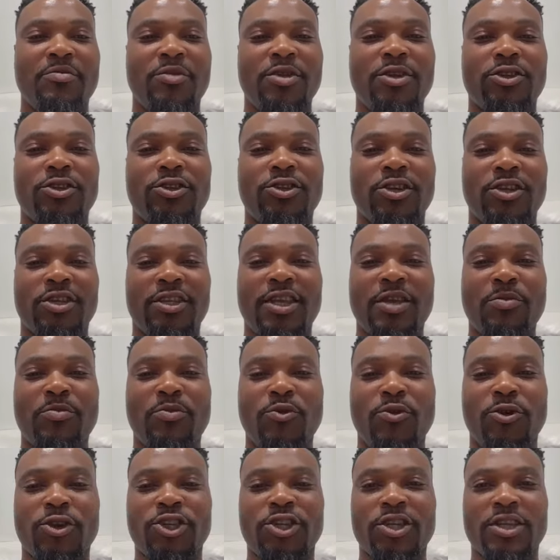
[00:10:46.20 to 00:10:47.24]
Please just keep
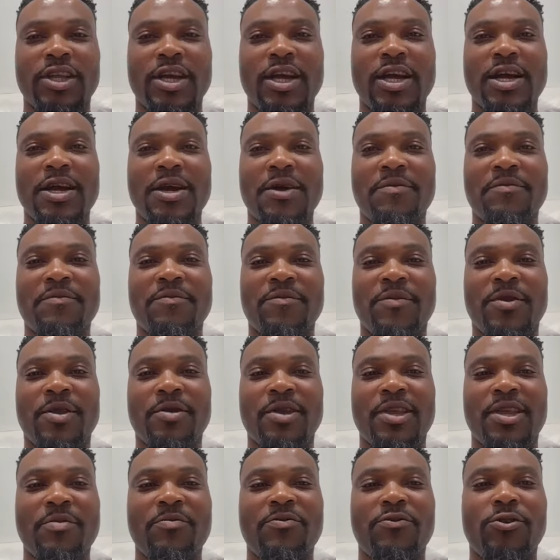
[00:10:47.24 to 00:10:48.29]
watching, um,
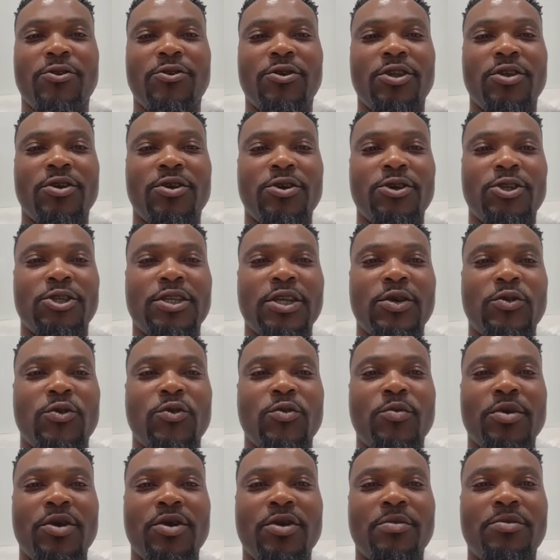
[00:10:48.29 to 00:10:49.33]
keep following us, then
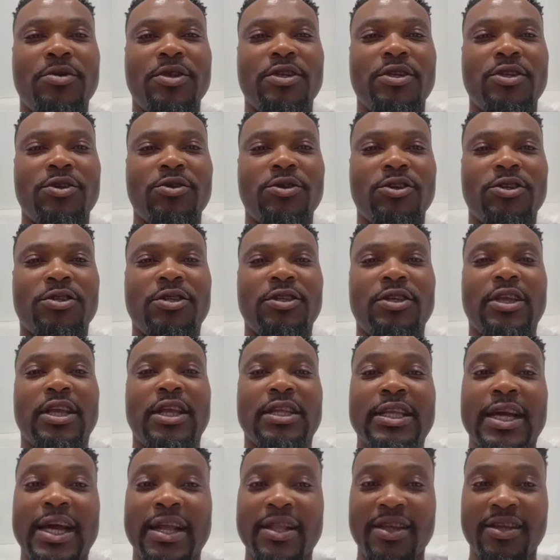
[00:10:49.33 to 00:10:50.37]
we'll be updating us.
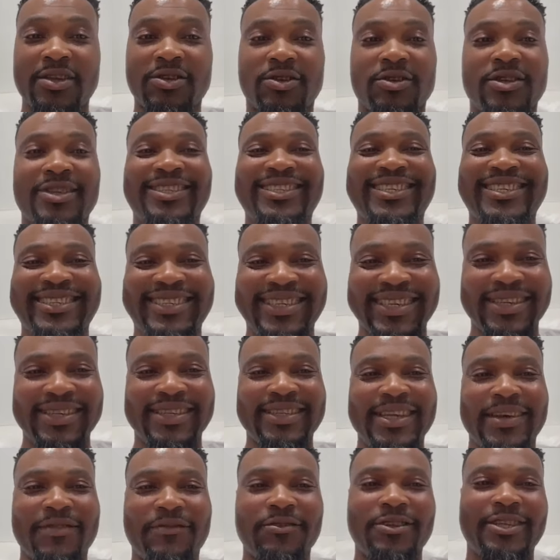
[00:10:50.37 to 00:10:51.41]
Italy is on the 16,
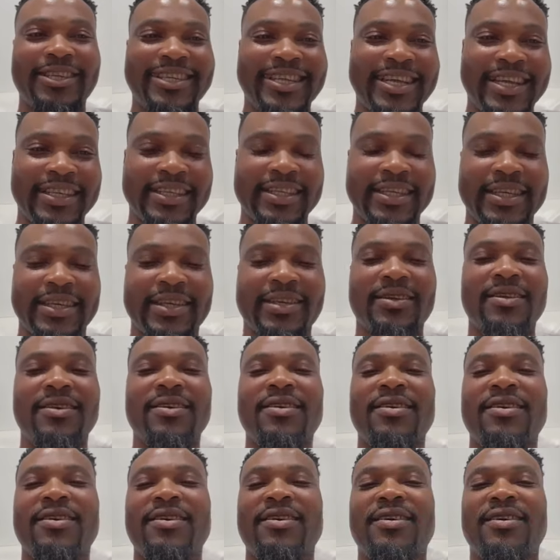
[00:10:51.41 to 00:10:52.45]
17, 18.
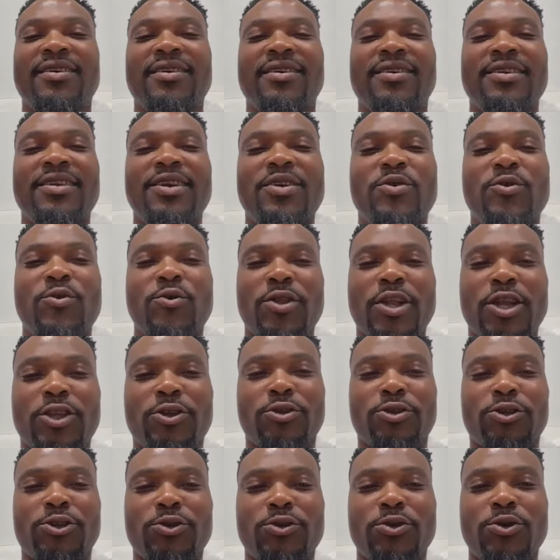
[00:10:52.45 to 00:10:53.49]
Then we'll let
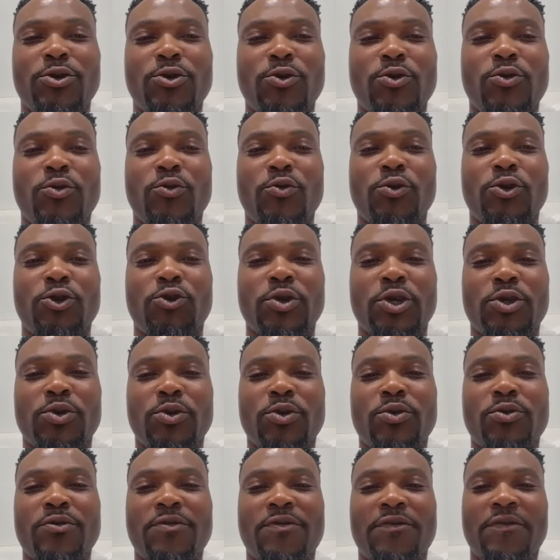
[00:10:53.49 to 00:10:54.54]
us know which one to
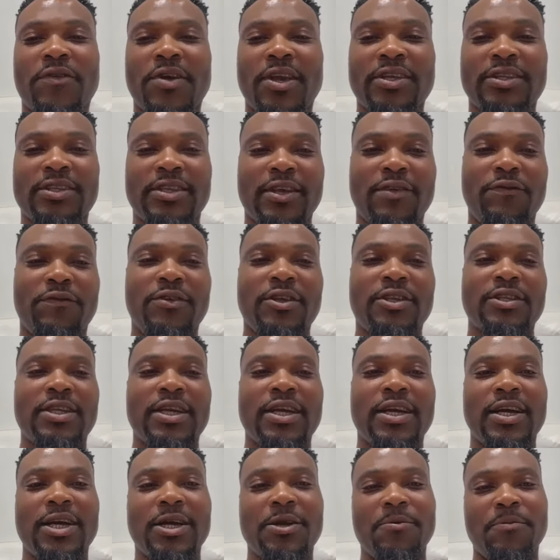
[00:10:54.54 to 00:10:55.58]
go first, if it's
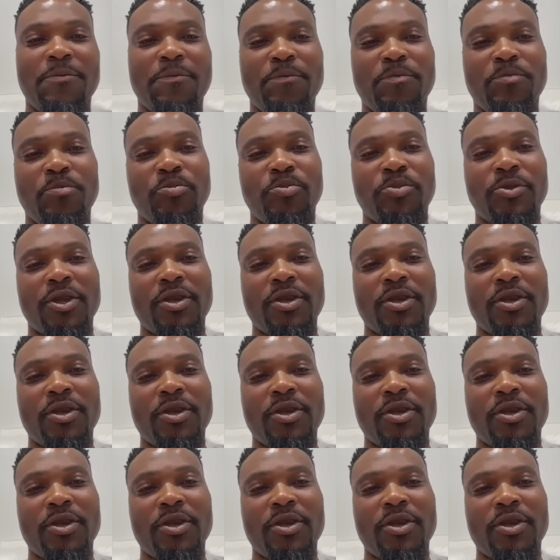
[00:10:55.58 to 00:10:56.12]
um,